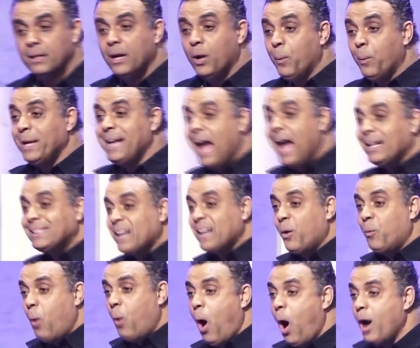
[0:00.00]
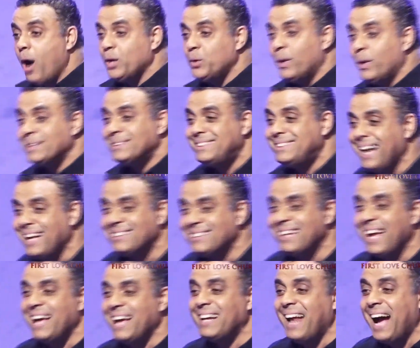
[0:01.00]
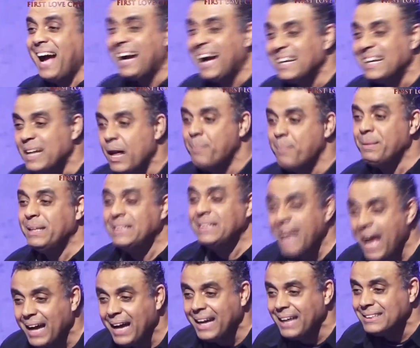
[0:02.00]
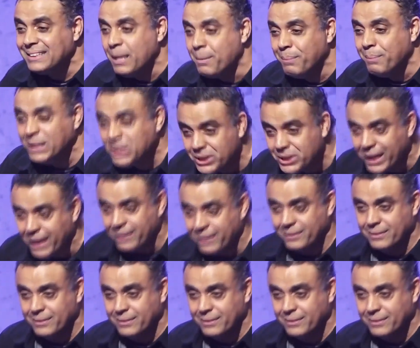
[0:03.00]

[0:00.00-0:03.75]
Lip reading: Without a war, you are just an academician.